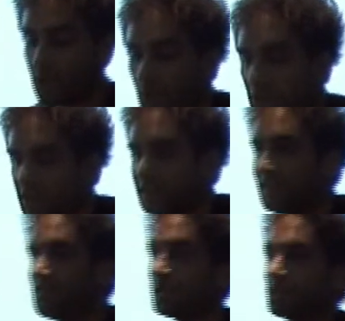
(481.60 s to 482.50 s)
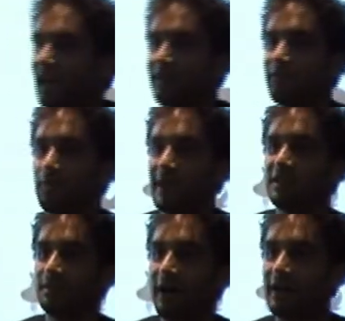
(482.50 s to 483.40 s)
you want to continue to track
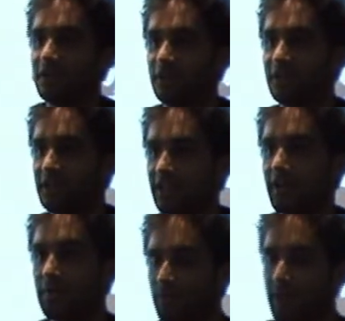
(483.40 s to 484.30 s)
information about issues in JIRA,